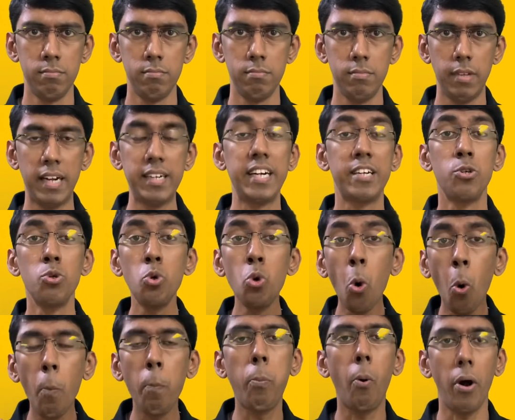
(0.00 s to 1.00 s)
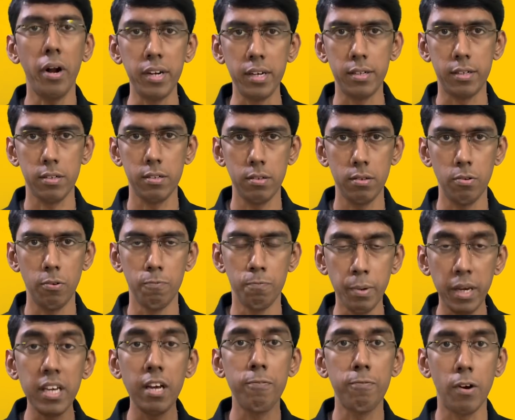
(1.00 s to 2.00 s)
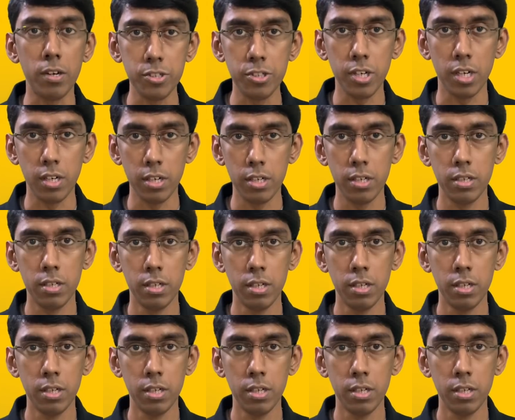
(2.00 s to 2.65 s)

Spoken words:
And at no point of being a fudgel